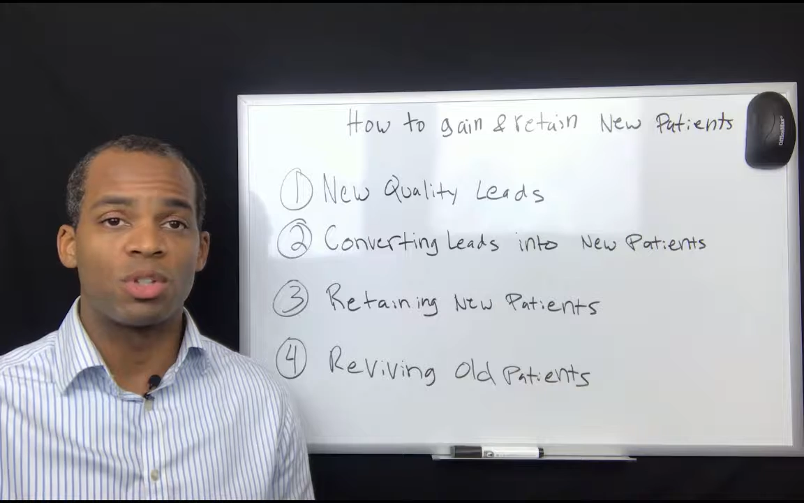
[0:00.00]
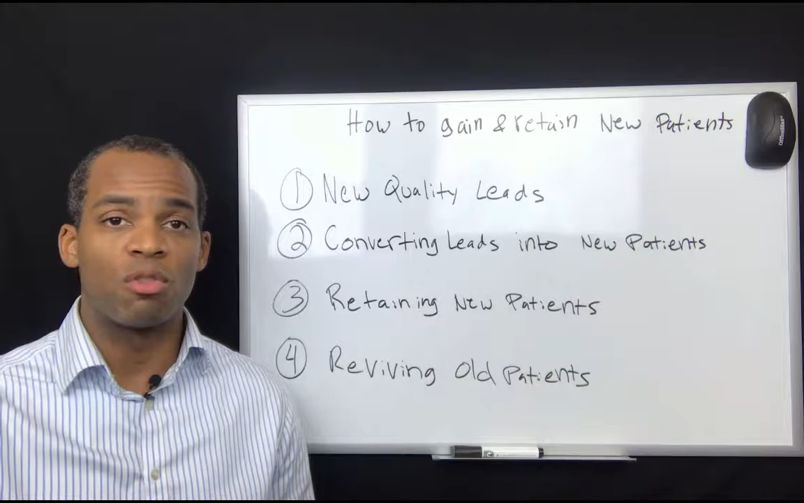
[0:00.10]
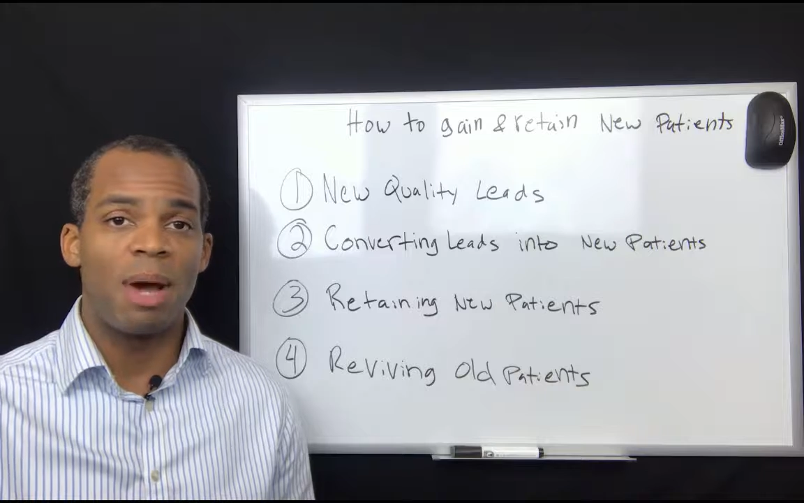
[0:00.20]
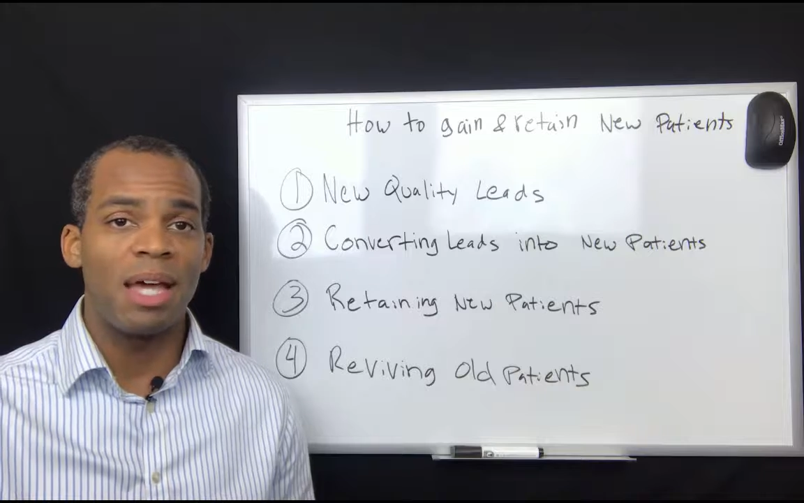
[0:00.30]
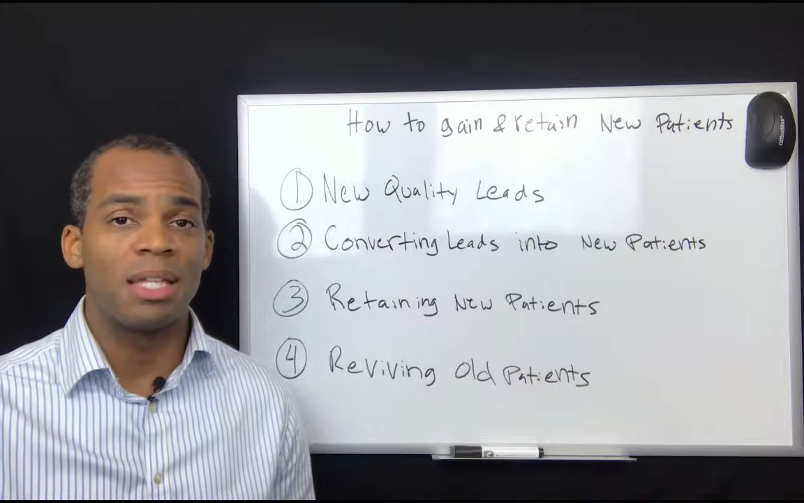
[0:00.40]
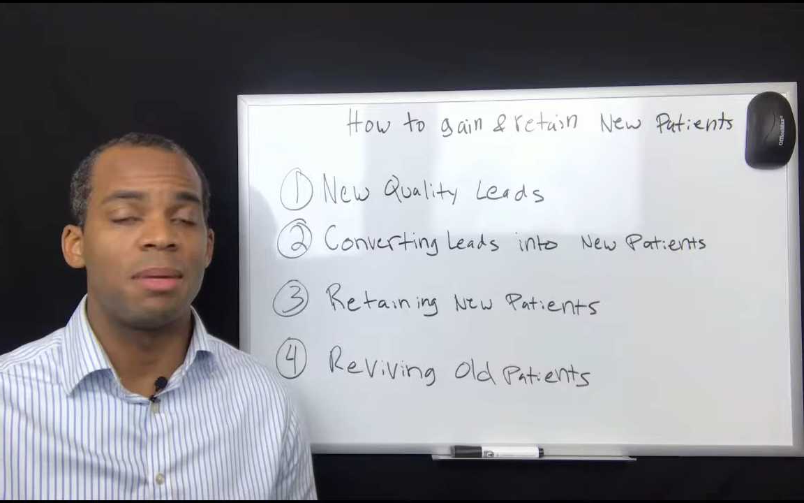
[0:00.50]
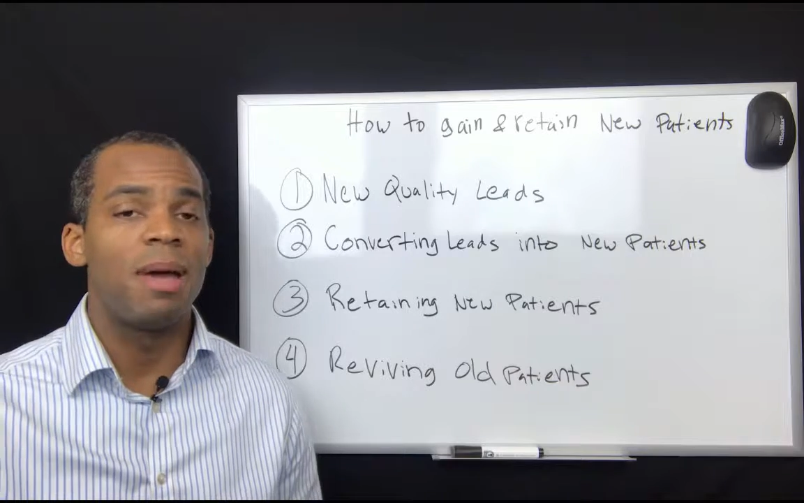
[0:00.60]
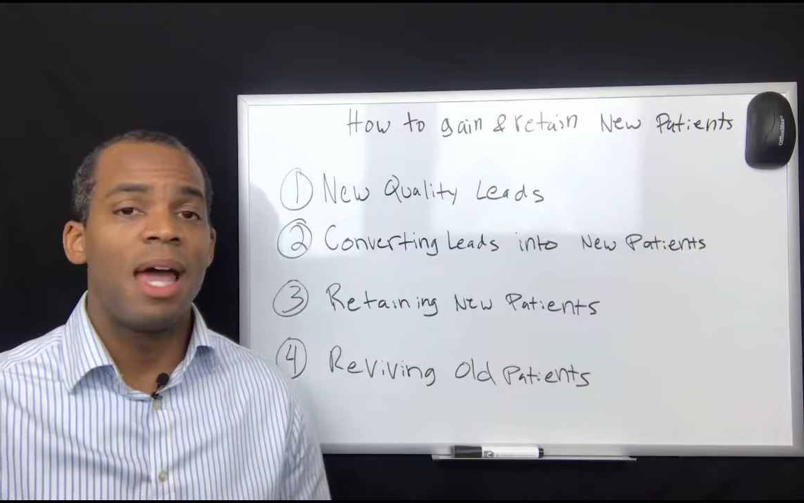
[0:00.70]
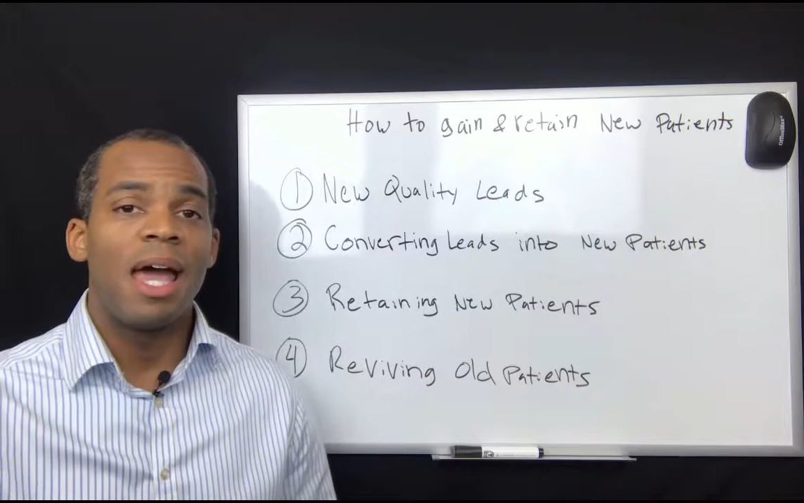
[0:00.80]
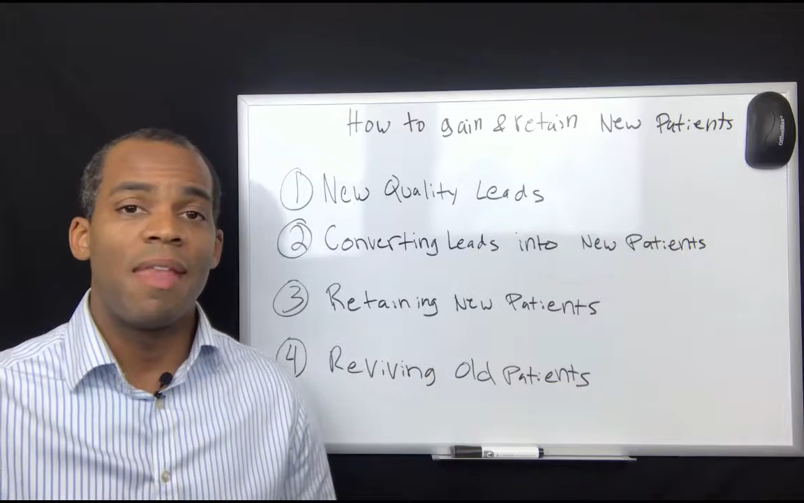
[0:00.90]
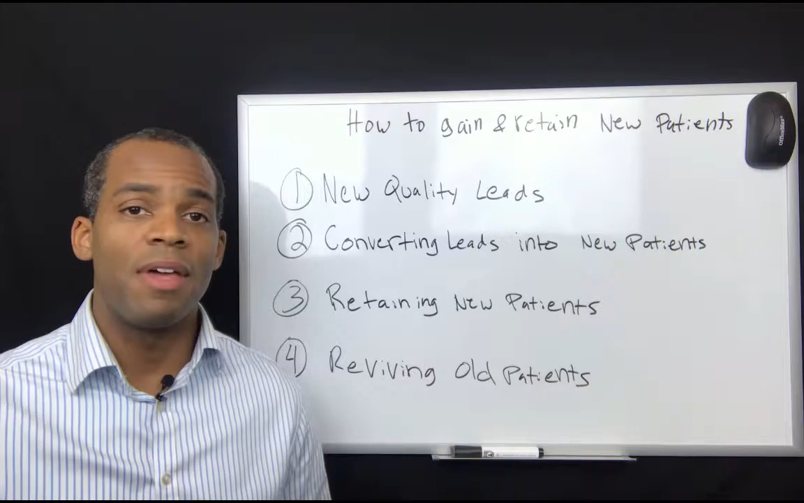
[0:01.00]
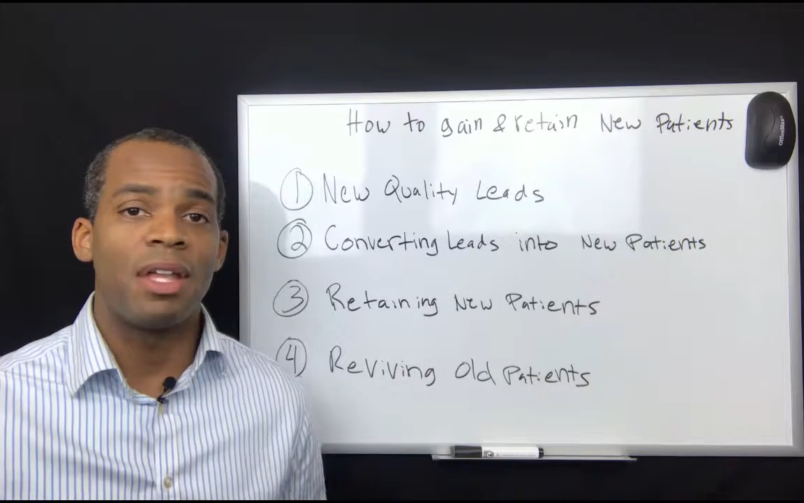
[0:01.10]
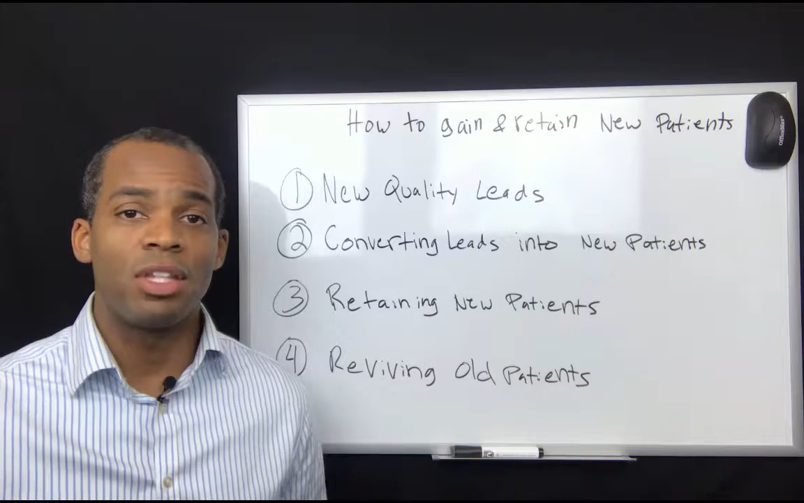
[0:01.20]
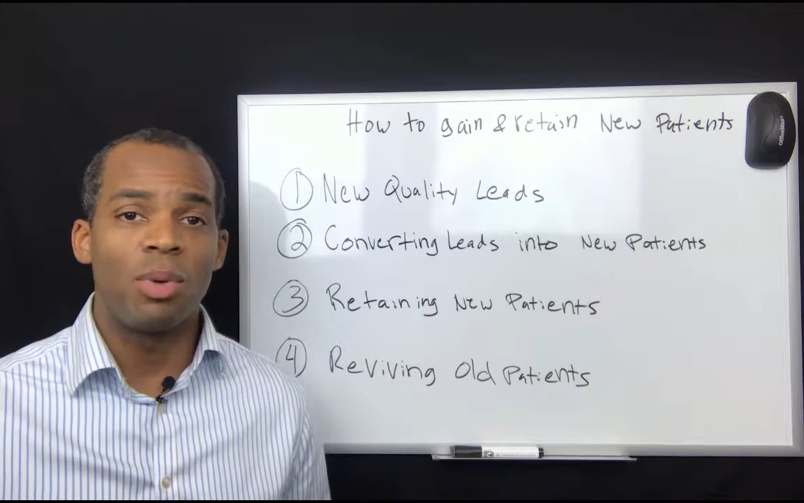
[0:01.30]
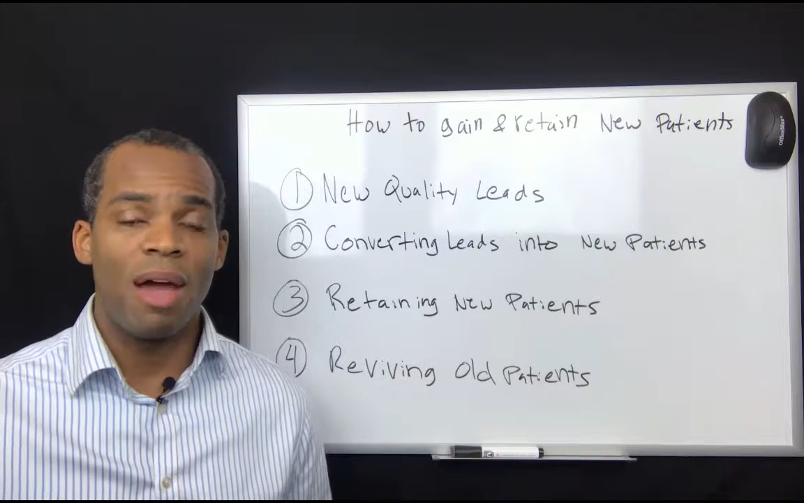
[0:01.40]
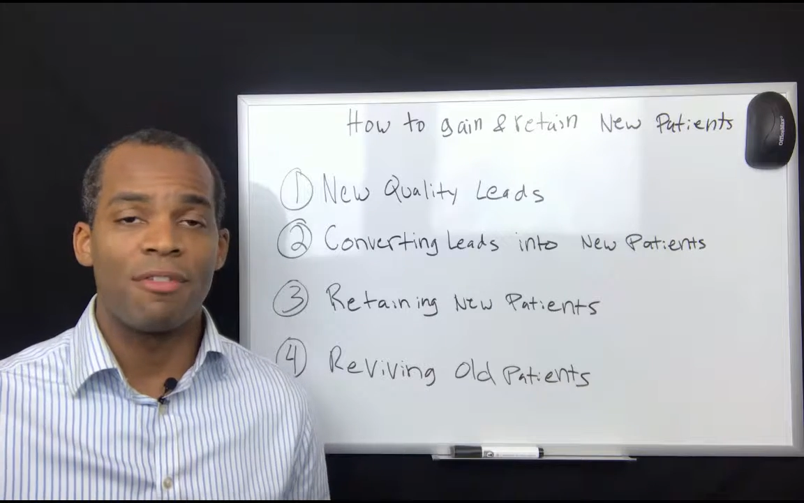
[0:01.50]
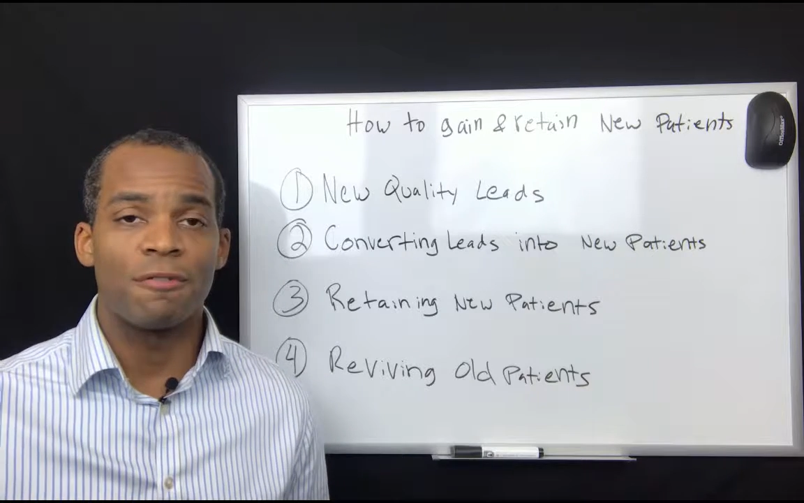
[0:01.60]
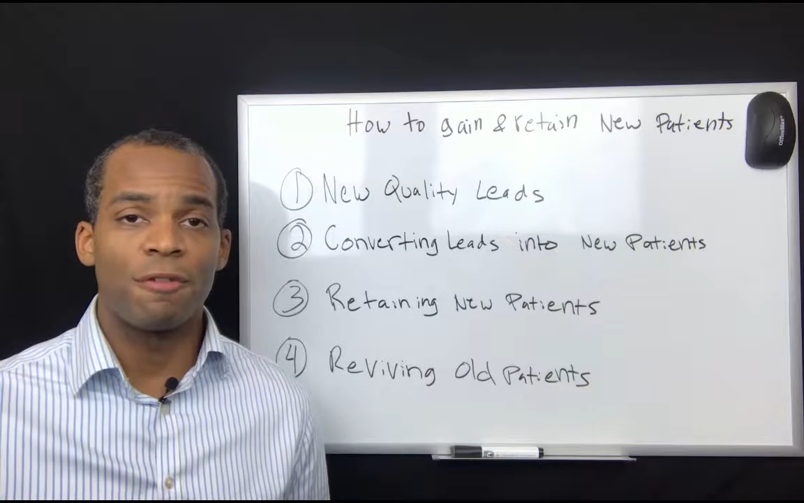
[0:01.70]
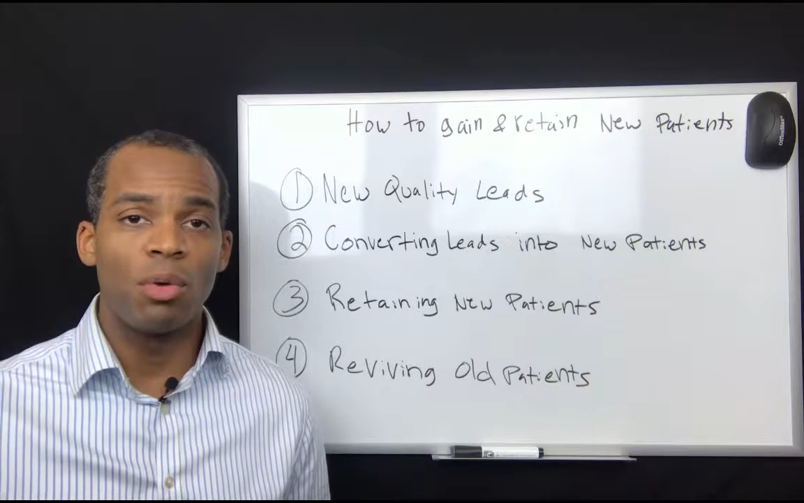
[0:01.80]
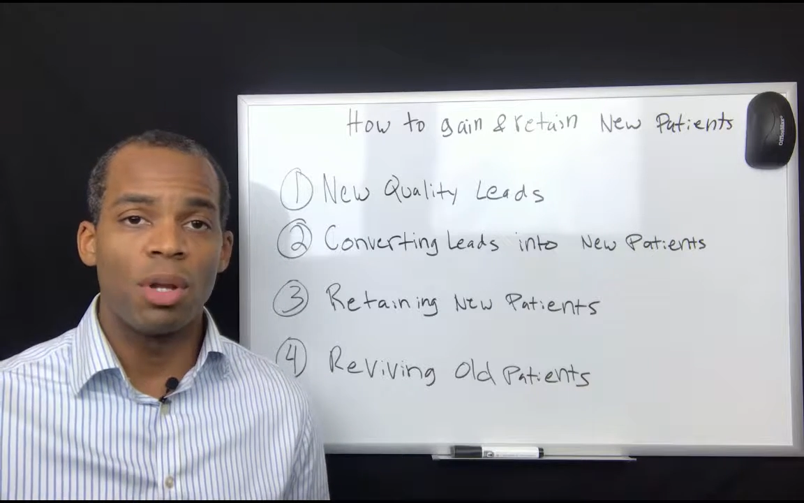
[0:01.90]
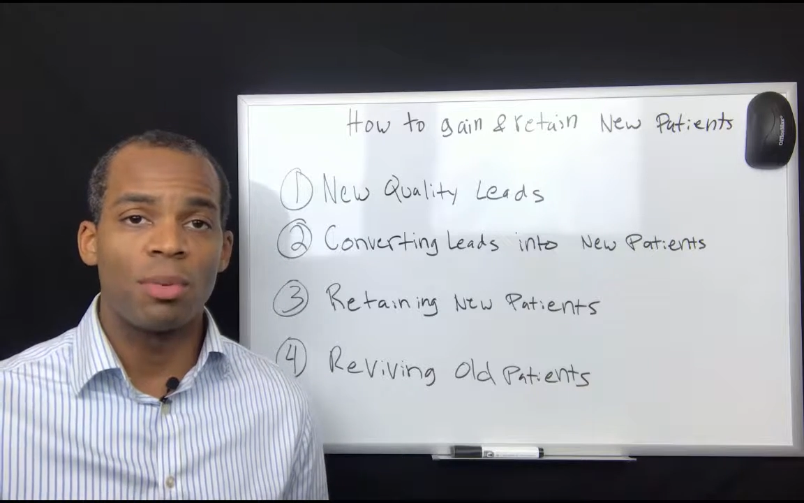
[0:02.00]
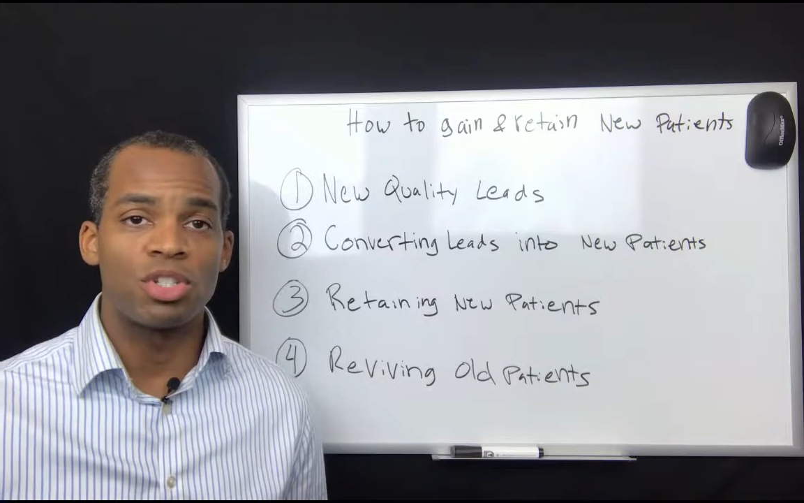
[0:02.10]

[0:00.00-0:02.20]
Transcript: to remind them, and then you have their phone number